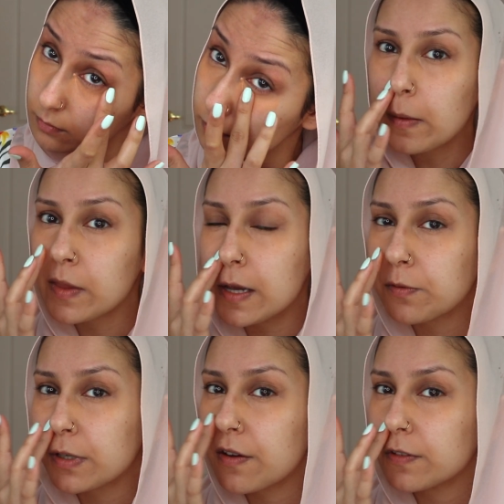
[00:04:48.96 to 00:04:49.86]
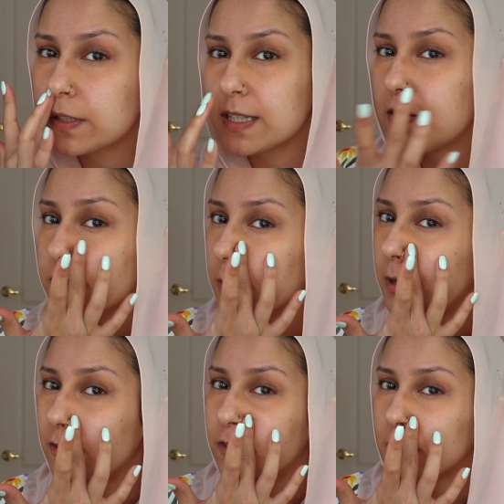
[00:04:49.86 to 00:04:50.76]
And then whatever's left on
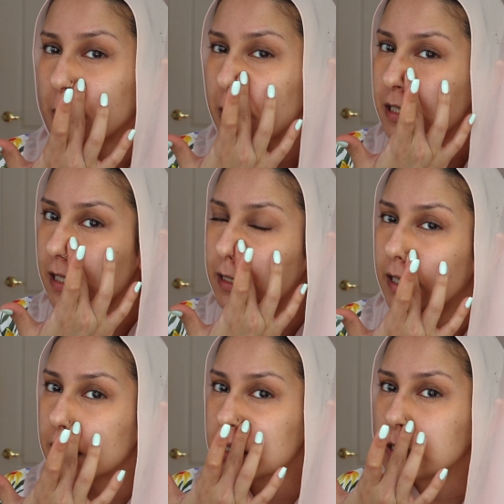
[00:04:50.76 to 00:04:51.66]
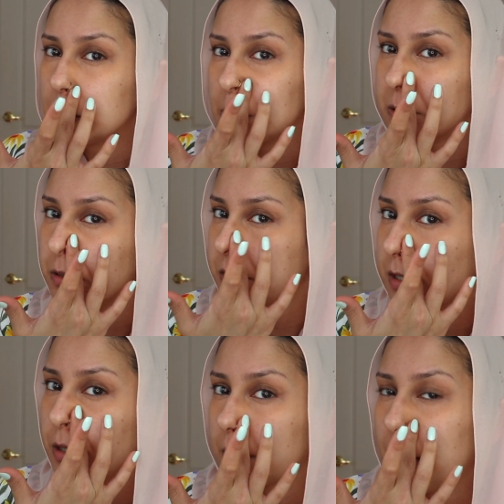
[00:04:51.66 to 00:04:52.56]
my fingers, I like to use
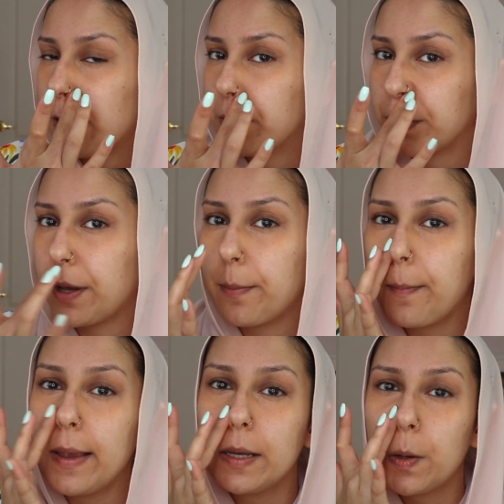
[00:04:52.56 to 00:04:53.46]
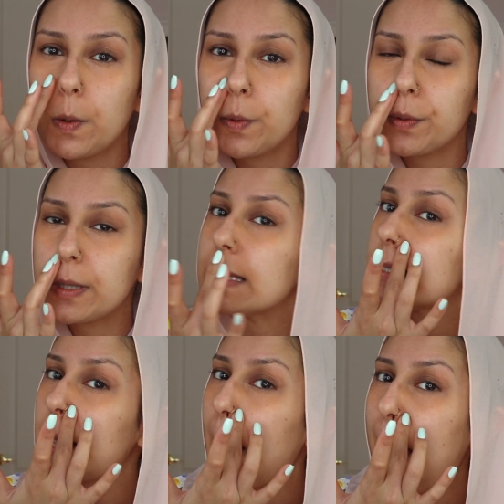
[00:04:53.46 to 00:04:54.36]
around my nose.
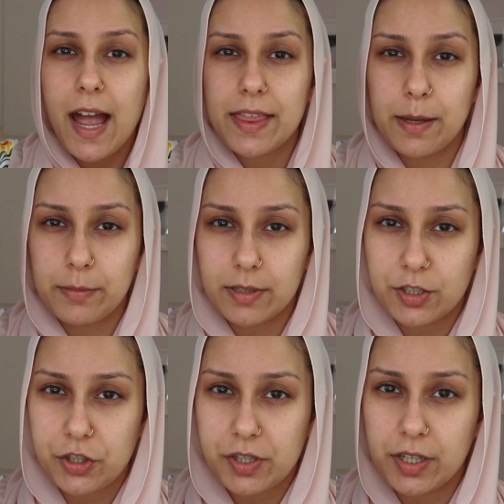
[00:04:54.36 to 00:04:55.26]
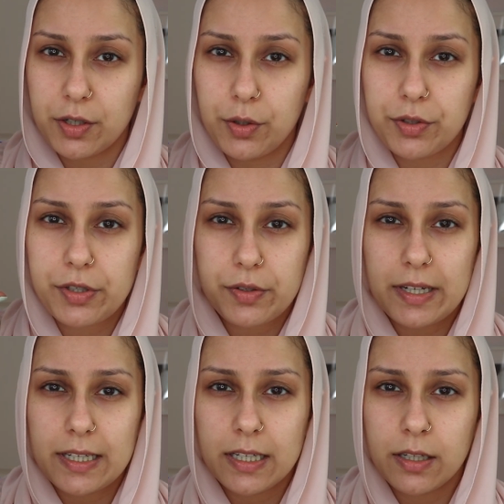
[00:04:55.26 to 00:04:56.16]
And I'm just gonna go
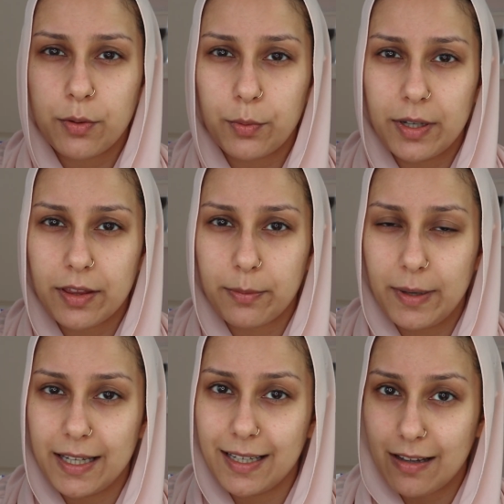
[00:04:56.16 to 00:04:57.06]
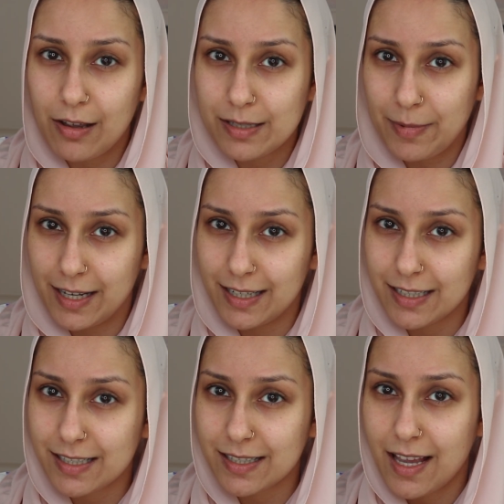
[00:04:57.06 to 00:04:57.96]
straight in with my IT
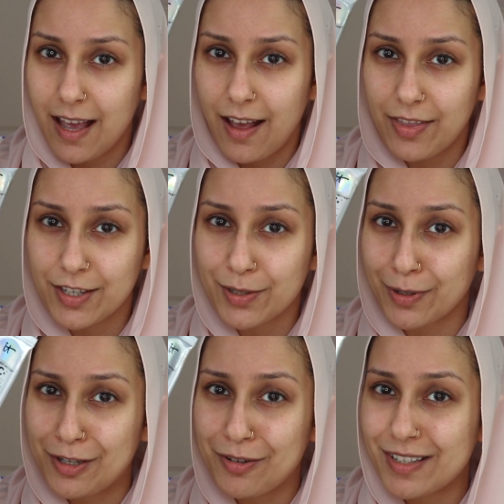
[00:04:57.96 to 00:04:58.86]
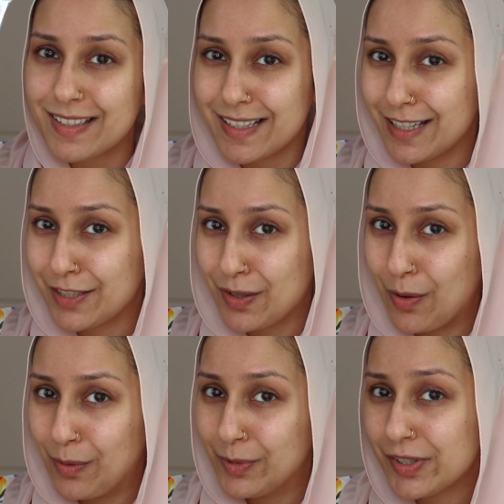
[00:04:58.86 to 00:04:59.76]
Cosmetics This one you can see is
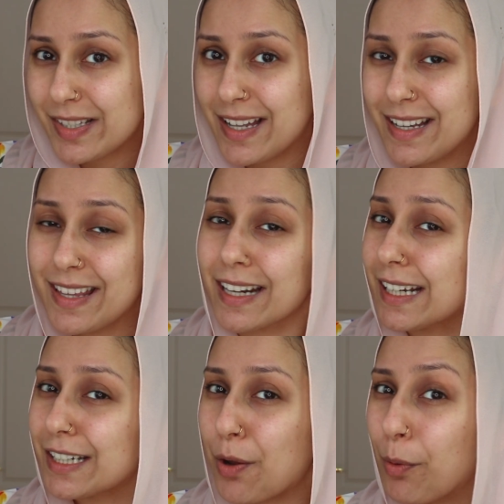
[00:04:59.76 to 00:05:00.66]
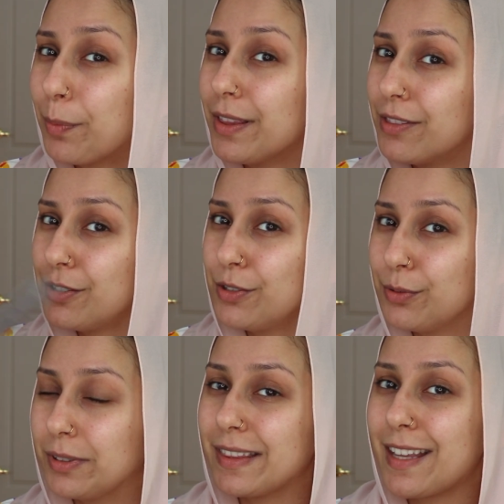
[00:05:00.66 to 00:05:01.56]
almost done, and then I can open the
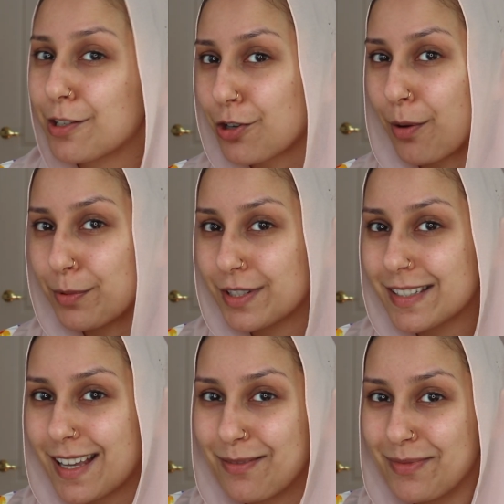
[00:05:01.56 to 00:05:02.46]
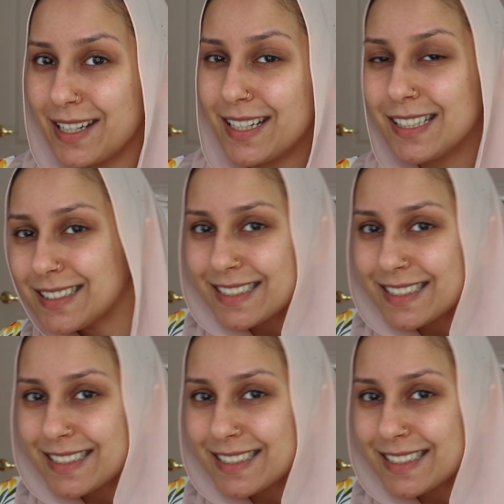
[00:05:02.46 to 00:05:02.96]
new one that Shoppers sent me.